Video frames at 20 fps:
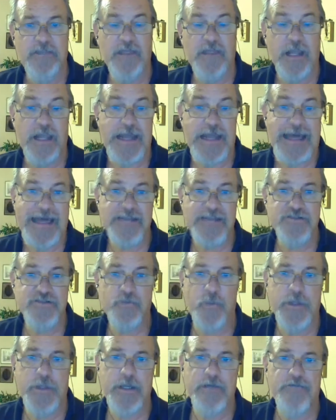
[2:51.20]
last
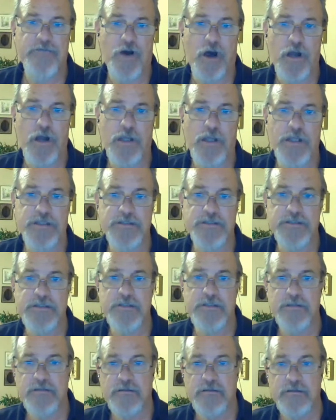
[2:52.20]
week of August.
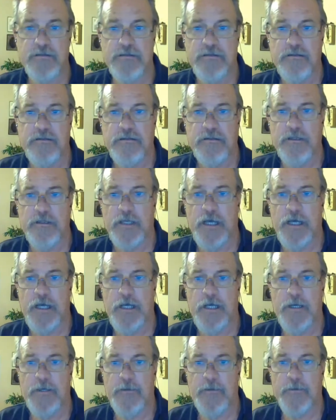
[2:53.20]

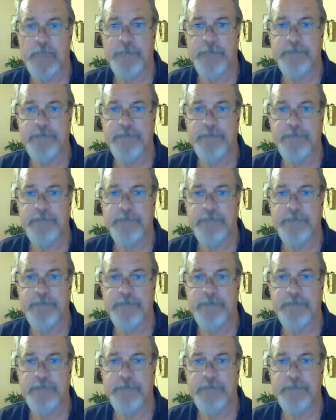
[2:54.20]
I